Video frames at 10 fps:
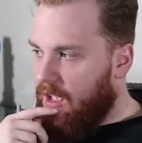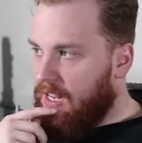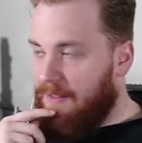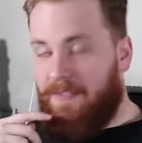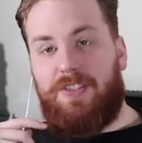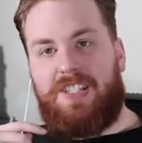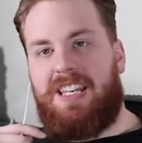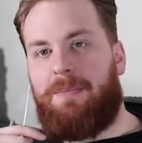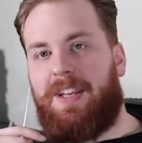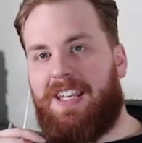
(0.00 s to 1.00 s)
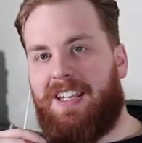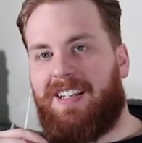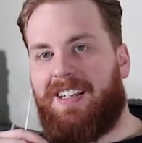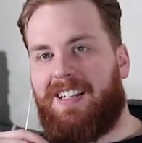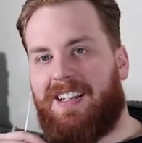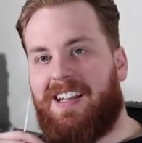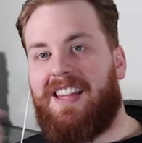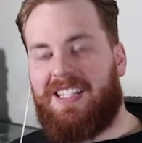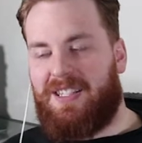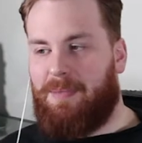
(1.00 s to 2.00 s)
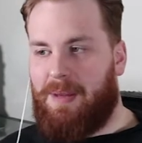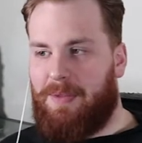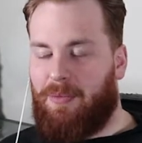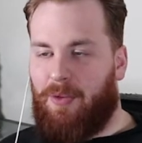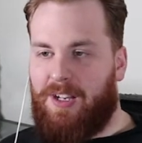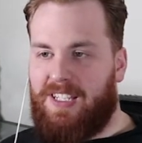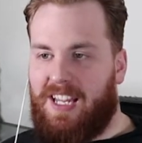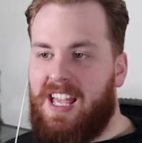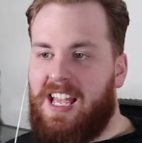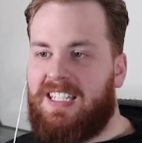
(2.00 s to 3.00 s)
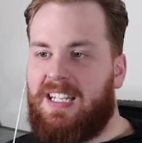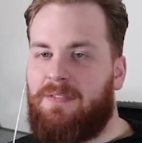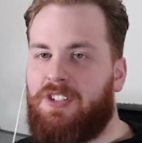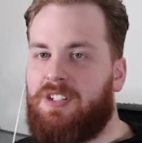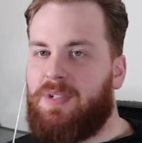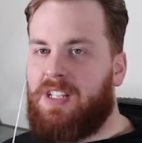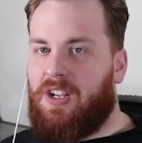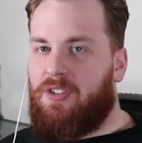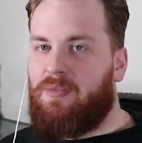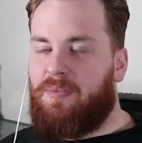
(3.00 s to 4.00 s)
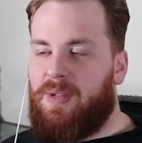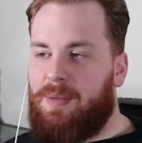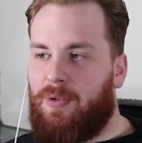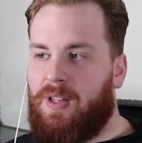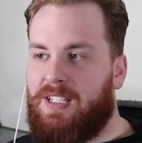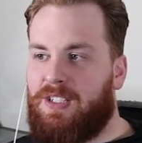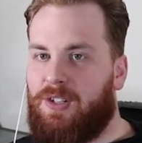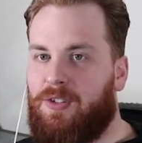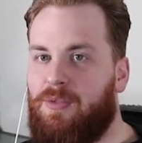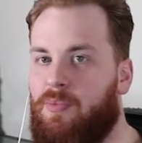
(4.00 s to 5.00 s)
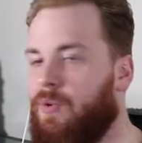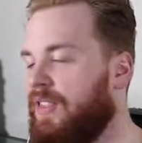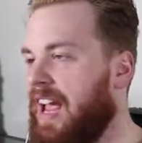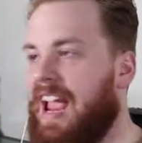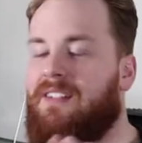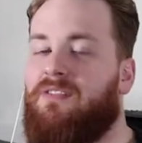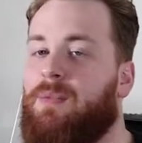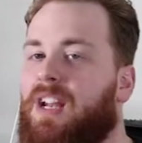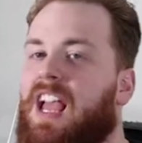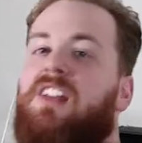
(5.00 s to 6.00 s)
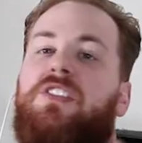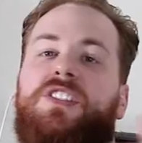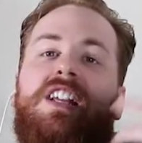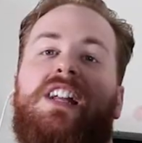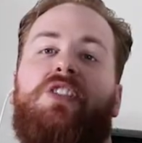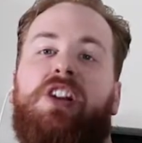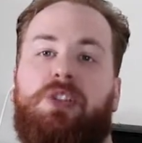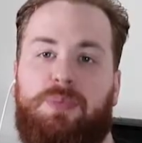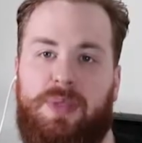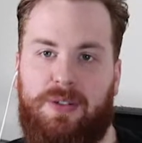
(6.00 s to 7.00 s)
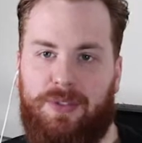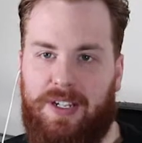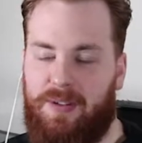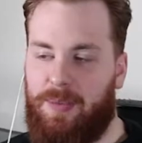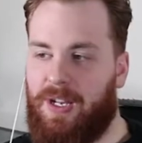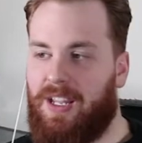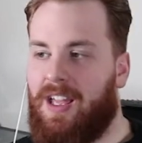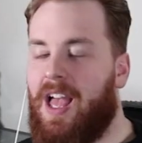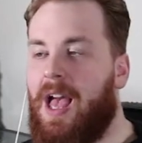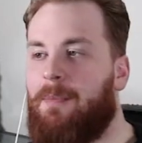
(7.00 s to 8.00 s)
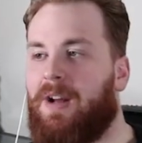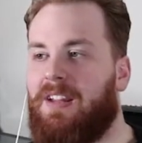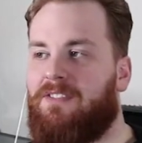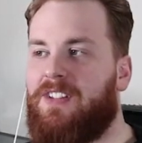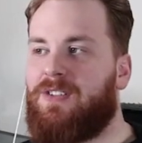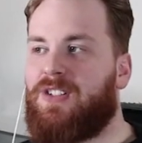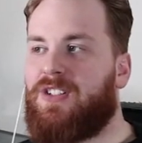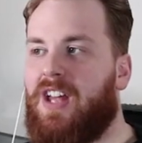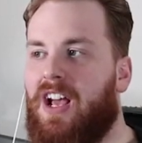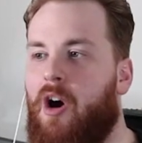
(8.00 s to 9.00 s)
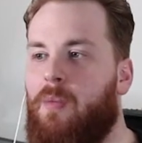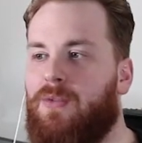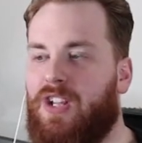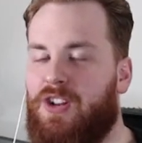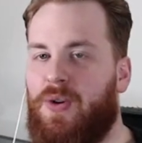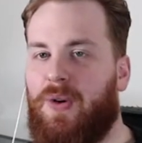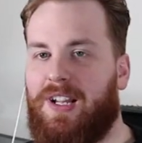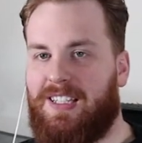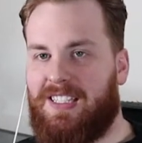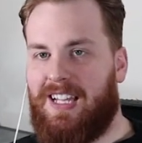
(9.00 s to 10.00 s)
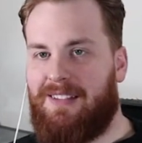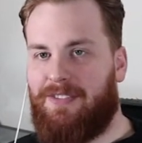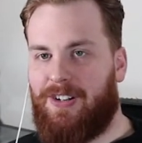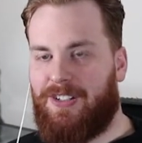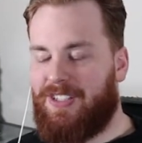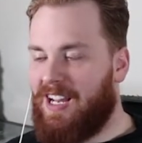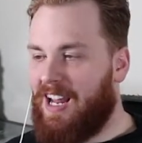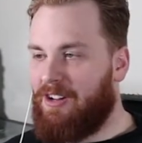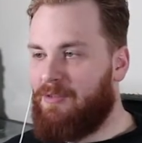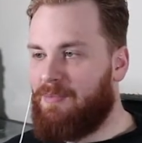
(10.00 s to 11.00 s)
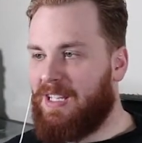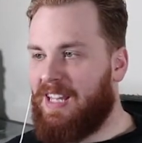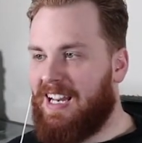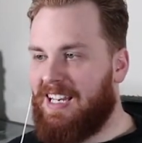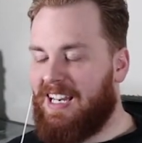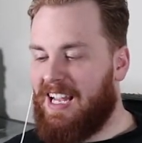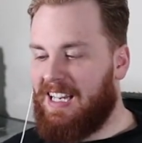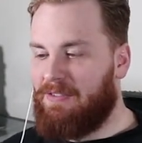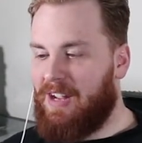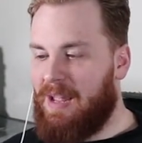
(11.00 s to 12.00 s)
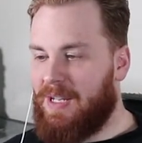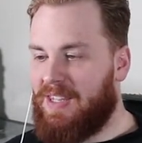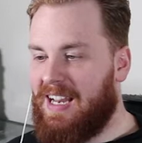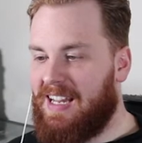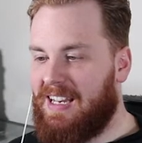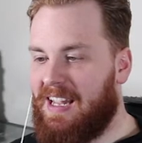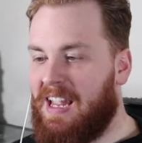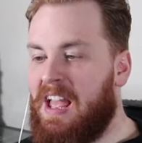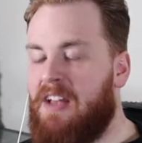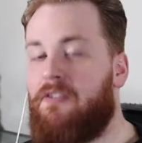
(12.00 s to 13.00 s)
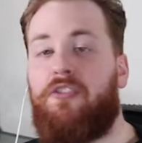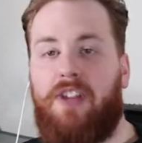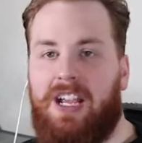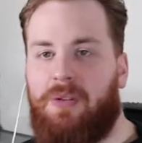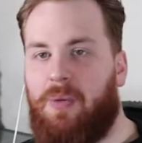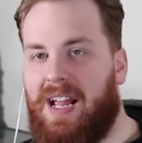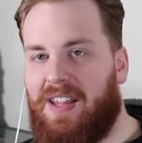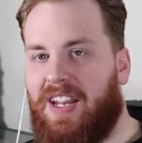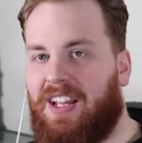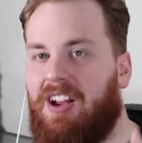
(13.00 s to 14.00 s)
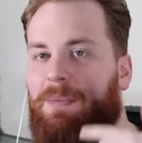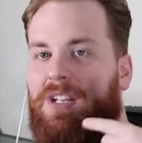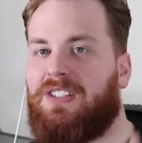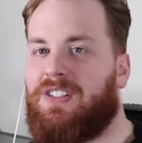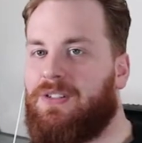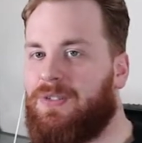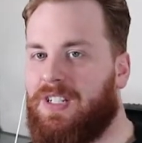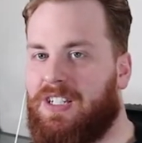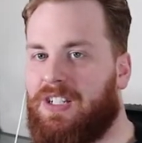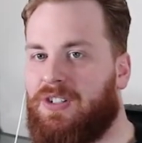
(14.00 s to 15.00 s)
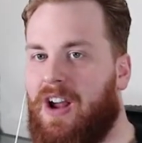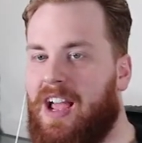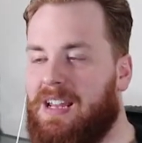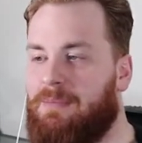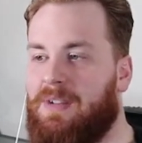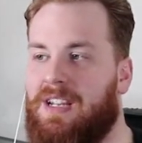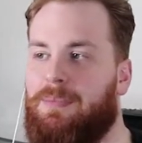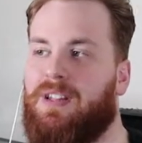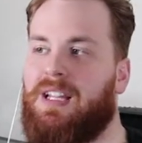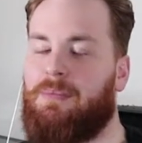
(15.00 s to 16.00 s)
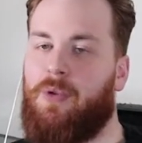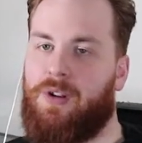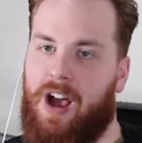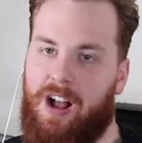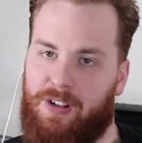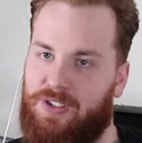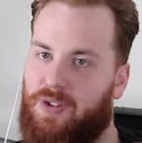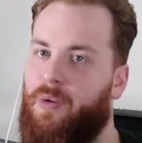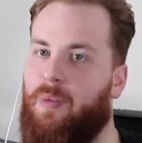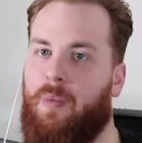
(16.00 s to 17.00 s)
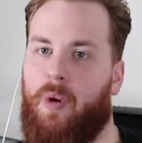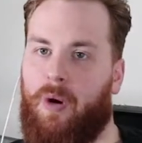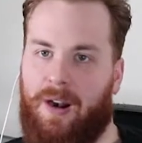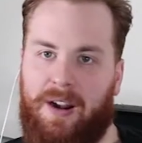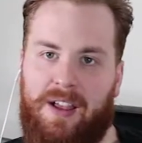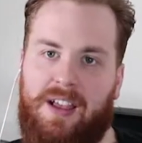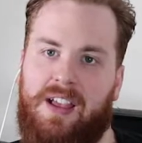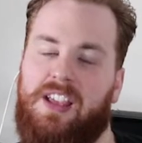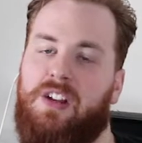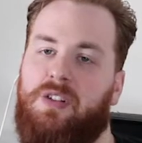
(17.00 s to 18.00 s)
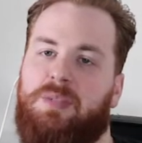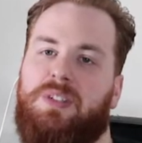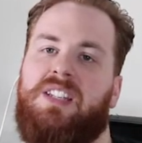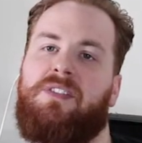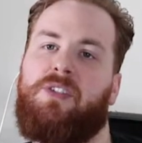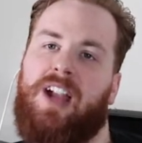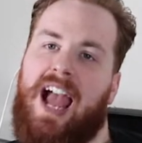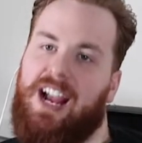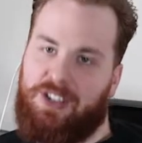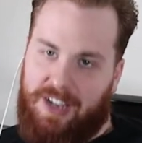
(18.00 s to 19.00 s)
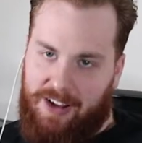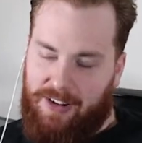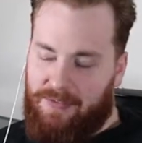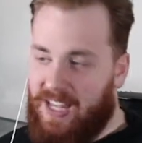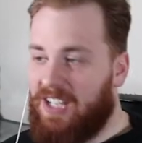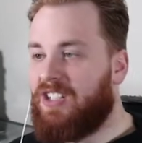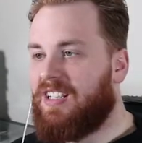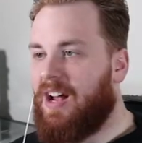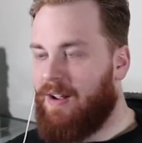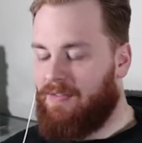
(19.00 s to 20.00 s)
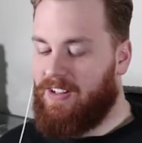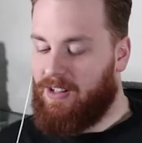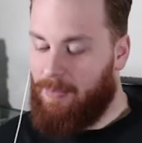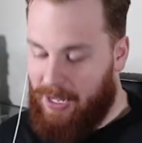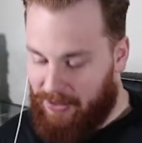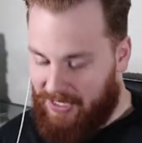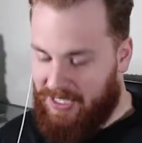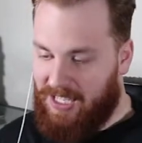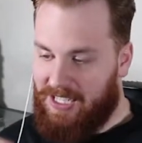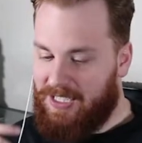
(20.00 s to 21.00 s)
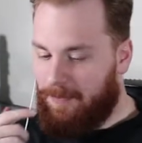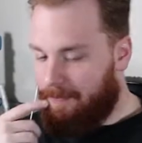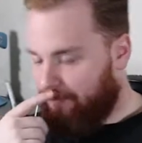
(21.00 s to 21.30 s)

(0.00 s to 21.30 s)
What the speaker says: It feels gimmicky. That's maybe the word. It's like, instead of it just being a group of people, it's a group with everybody. I understand trying to appeal to everybody, but it feels almost annoyingly diverse. And I don't mean that in a negative way. I mean that in a fake way that a company is using to try and manipulate more dollars or more, you know, a specific reaction out of it. That's just how I feel about these things.